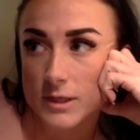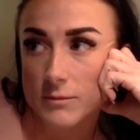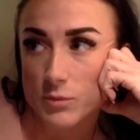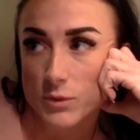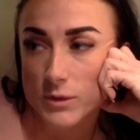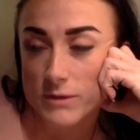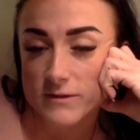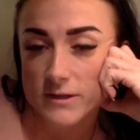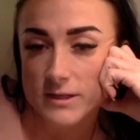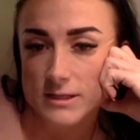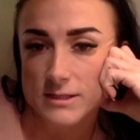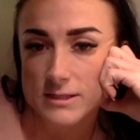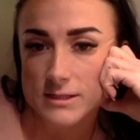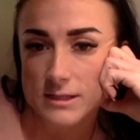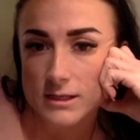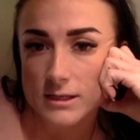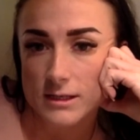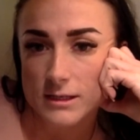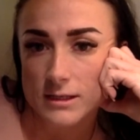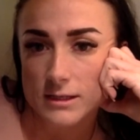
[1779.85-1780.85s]
boyfriend is
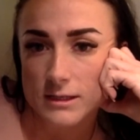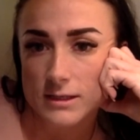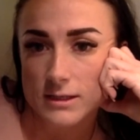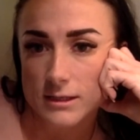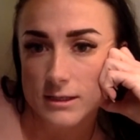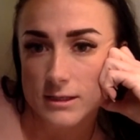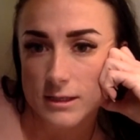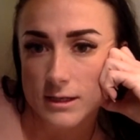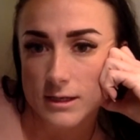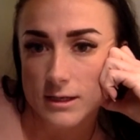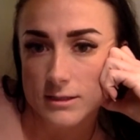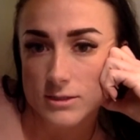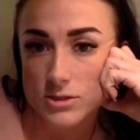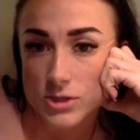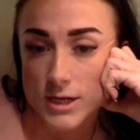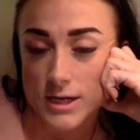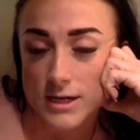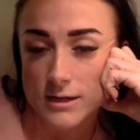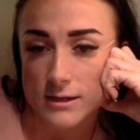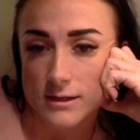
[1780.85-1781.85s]
a a
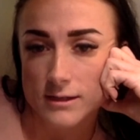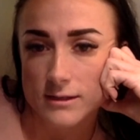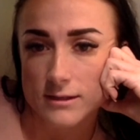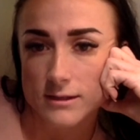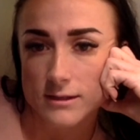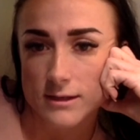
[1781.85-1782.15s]
trainer.